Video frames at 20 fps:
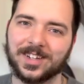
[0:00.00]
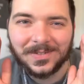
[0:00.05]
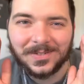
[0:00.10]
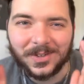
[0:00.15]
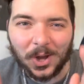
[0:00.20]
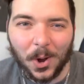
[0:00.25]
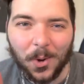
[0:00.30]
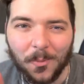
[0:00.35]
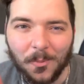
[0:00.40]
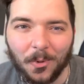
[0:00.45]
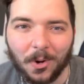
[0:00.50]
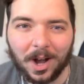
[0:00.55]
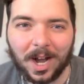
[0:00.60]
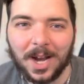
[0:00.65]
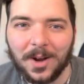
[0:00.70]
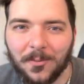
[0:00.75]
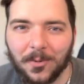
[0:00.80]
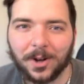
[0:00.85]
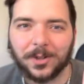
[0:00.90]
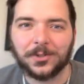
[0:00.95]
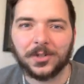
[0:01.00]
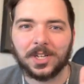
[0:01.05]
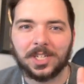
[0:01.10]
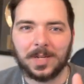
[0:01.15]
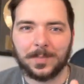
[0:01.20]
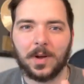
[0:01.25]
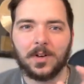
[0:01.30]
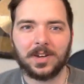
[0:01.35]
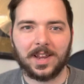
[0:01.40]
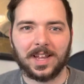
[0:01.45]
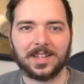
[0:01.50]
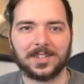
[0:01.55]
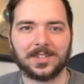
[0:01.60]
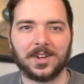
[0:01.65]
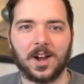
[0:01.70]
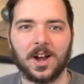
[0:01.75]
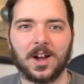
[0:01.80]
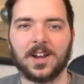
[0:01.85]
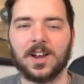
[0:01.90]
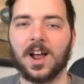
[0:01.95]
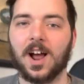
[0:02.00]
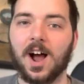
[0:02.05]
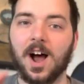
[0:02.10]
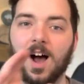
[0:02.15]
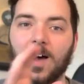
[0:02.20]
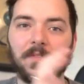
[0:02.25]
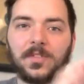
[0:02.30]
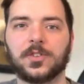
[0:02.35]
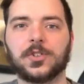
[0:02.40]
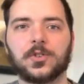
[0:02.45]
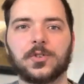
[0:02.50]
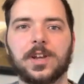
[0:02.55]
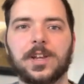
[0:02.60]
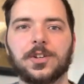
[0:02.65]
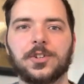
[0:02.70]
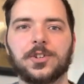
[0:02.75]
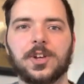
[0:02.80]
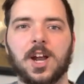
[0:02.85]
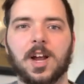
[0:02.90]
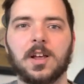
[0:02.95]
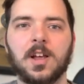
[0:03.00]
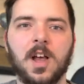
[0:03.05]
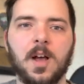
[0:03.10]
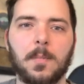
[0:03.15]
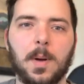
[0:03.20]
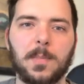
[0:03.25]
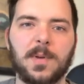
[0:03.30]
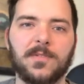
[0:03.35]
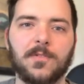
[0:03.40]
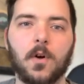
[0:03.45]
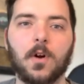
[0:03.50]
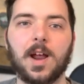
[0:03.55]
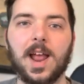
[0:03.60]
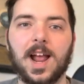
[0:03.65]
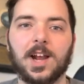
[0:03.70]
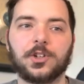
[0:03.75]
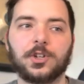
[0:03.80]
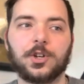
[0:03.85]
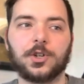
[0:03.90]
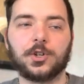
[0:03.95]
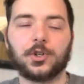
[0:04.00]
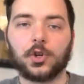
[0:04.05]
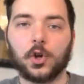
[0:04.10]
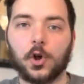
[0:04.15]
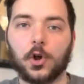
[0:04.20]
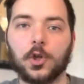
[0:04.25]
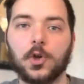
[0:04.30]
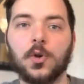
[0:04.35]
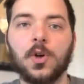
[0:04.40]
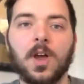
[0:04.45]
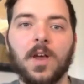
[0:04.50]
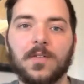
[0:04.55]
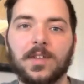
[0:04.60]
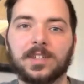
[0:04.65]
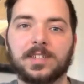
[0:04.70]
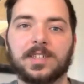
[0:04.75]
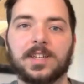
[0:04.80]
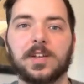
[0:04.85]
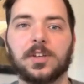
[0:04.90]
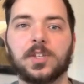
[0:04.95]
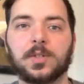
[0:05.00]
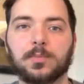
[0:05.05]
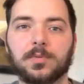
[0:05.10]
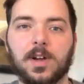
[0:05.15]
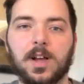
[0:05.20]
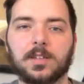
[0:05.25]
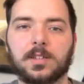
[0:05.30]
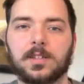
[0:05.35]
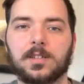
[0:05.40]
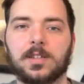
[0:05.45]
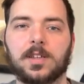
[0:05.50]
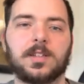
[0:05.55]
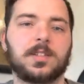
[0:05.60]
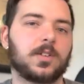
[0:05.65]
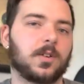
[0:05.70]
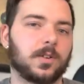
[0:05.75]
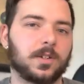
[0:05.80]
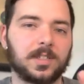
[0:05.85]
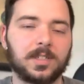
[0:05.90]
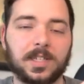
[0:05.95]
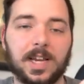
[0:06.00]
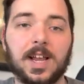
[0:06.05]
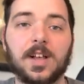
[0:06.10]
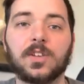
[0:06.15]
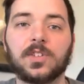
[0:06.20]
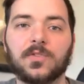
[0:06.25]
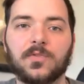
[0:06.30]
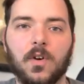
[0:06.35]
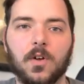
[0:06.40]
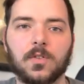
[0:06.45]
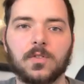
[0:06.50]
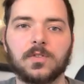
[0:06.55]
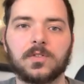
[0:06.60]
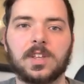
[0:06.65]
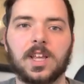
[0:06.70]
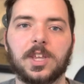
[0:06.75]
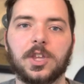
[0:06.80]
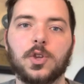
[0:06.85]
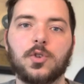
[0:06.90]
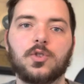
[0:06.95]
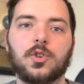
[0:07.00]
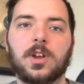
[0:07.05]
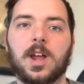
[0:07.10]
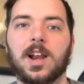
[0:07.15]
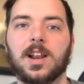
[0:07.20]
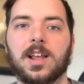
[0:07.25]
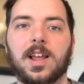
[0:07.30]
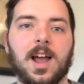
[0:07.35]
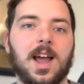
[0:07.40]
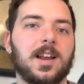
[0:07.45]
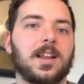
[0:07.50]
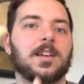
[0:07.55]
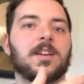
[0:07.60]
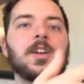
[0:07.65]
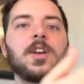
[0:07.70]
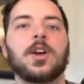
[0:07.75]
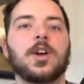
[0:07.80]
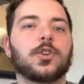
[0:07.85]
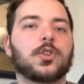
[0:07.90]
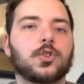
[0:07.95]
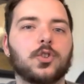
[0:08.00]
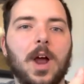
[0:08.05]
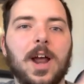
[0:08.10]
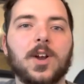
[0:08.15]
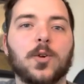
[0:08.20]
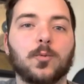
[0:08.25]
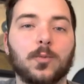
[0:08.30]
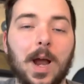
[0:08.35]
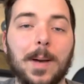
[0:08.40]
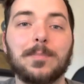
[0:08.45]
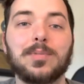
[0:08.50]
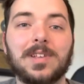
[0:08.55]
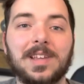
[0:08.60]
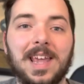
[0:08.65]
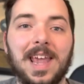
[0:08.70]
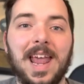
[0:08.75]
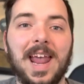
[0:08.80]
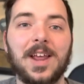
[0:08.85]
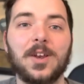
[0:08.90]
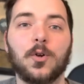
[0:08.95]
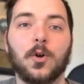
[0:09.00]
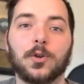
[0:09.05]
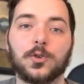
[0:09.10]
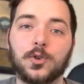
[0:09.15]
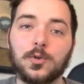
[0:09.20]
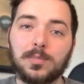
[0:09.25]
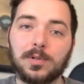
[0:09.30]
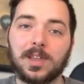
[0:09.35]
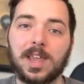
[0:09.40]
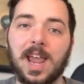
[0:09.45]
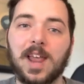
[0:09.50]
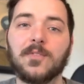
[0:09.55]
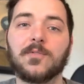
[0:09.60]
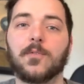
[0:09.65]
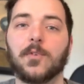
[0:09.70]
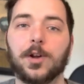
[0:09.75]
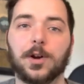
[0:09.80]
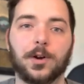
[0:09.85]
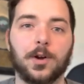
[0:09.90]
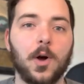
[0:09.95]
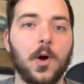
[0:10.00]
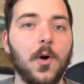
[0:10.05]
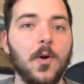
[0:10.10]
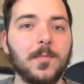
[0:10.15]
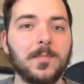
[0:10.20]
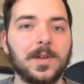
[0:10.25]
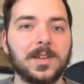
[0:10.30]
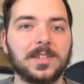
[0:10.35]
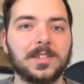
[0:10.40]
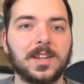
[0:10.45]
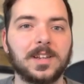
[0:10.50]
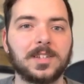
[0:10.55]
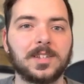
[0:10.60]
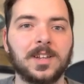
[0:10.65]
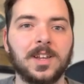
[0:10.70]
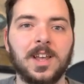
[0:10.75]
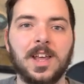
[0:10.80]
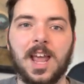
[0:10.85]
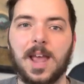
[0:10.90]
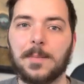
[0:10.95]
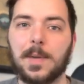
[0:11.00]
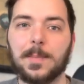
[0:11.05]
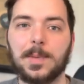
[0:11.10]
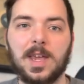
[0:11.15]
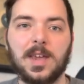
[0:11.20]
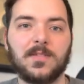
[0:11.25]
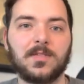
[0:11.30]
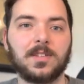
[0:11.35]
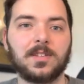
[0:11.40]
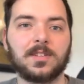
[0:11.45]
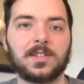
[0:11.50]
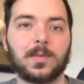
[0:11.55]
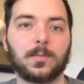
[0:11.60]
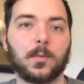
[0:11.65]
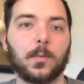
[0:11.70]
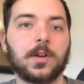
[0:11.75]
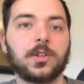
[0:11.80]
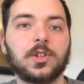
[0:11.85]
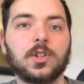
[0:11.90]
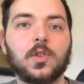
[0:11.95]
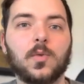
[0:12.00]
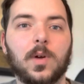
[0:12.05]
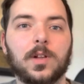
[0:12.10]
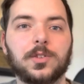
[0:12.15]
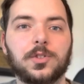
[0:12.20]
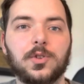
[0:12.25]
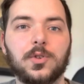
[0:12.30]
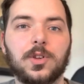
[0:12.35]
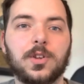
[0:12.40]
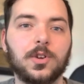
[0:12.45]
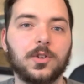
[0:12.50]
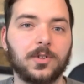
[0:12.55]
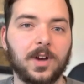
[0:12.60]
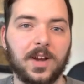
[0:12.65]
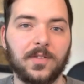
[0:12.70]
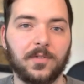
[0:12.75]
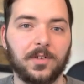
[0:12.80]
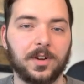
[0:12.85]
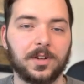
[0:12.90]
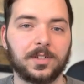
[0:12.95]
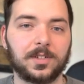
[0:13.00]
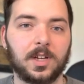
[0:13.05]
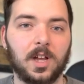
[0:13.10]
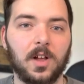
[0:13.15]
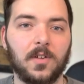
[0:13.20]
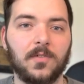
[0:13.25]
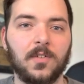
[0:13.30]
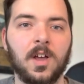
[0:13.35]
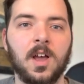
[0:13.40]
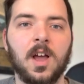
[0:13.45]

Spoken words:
Don't worry, we're just about to get started on the screen share. But before I actually show you the sales processes or sales funnels that you should kind of try to replicate or duplicate for your own business, and maybe even some original ones you can create for yourself,